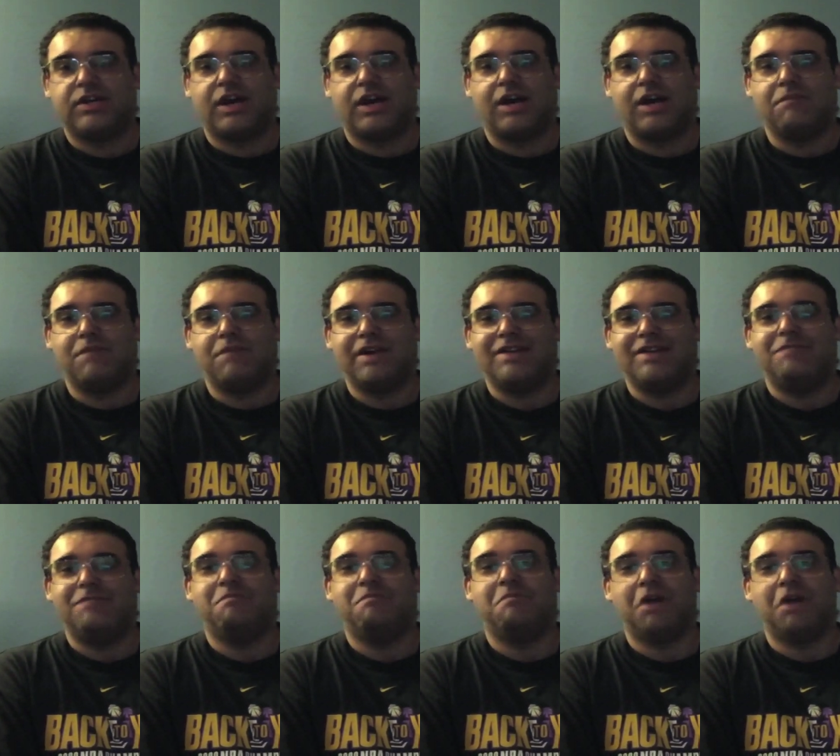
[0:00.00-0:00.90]
I
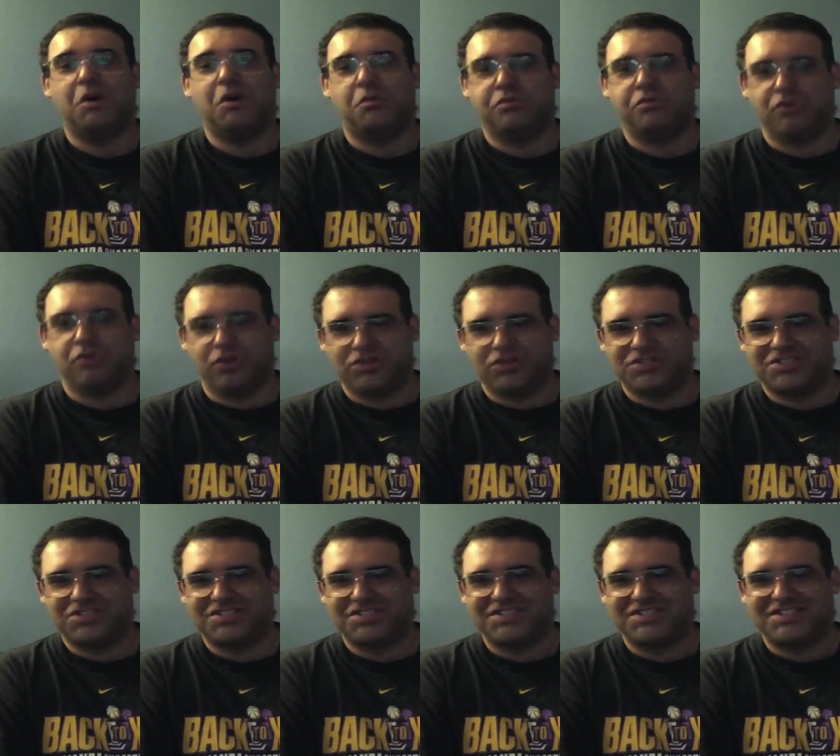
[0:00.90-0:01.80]
met Mel
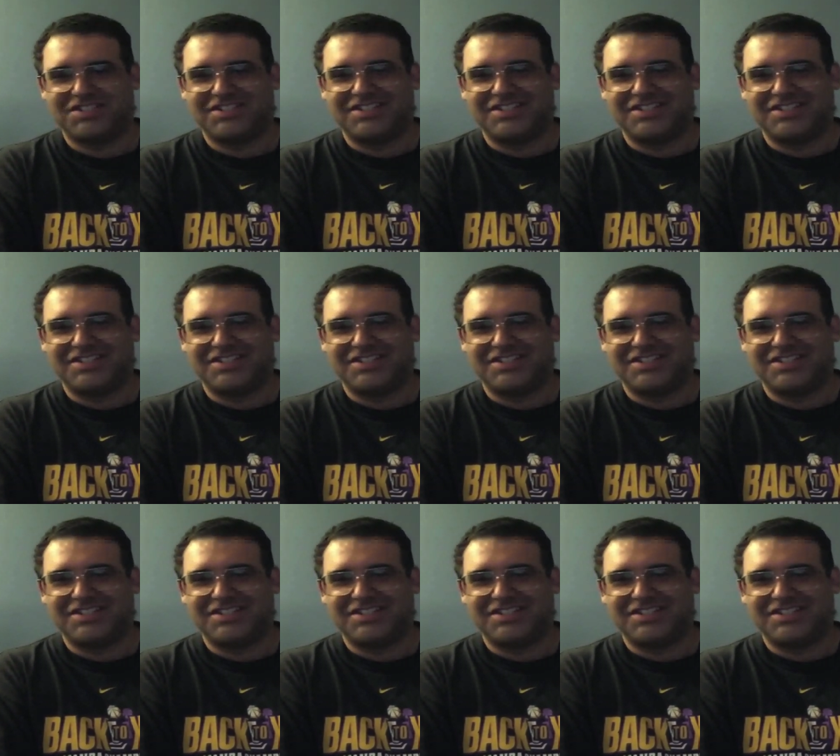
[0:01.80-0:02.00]
Brooks.